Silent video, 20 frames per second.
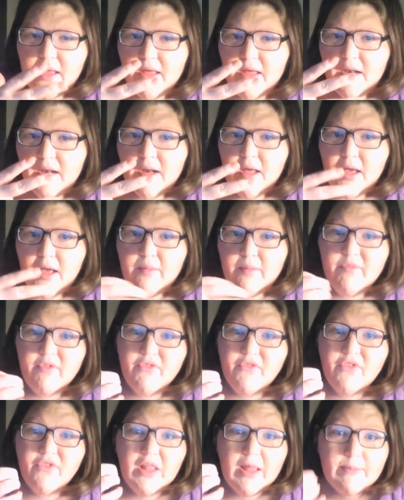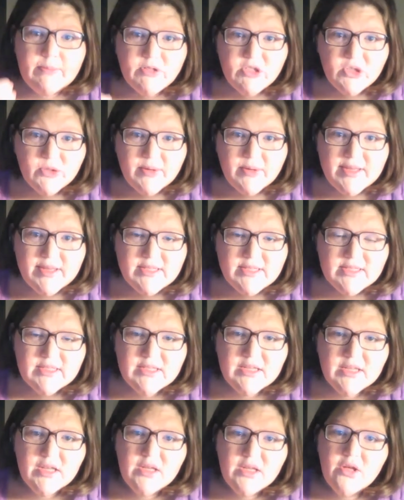and
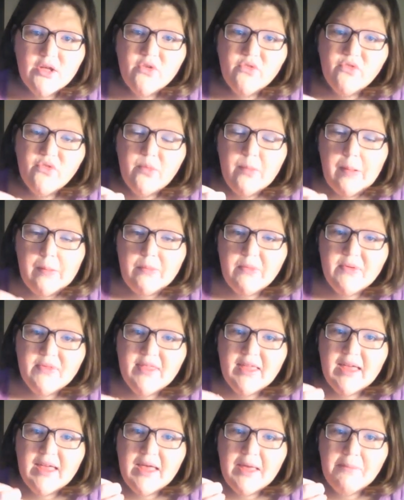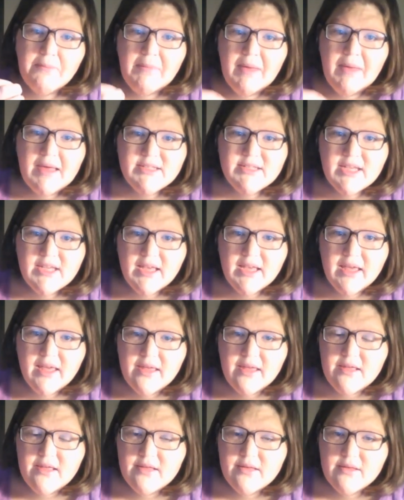voluptuous, remember that a
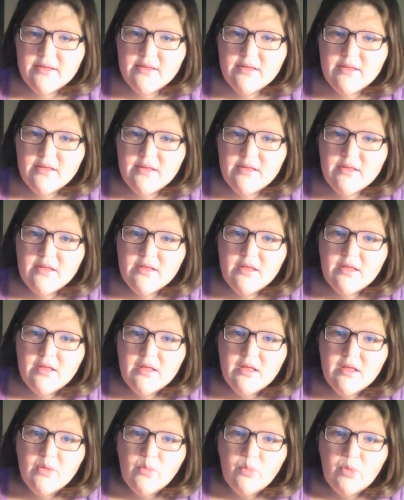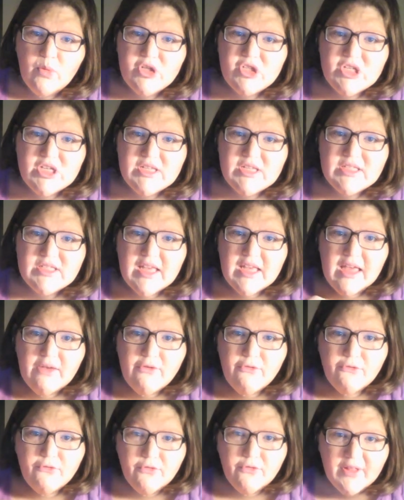matte, which is a
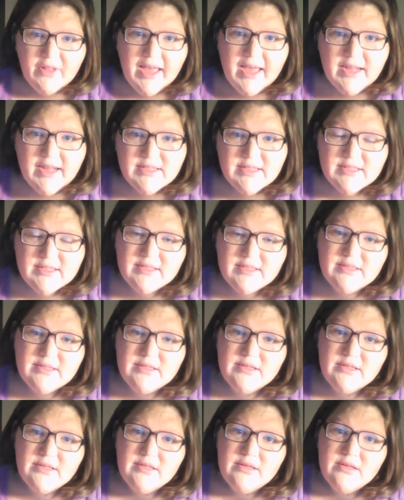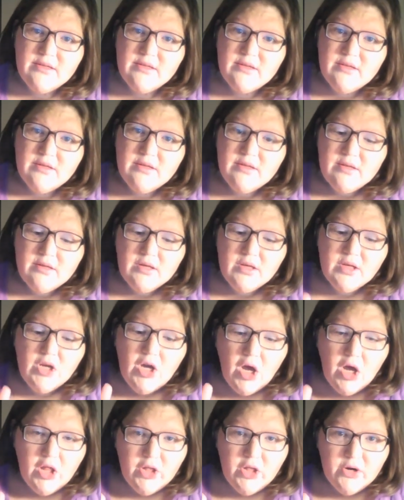flat
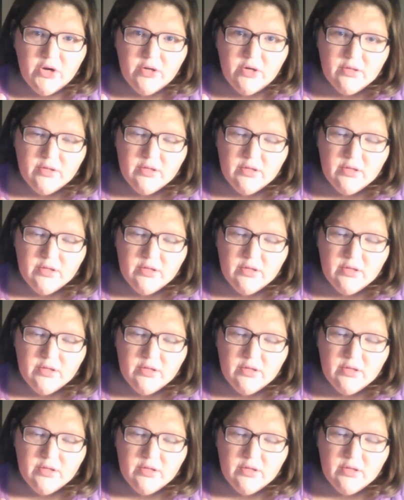color,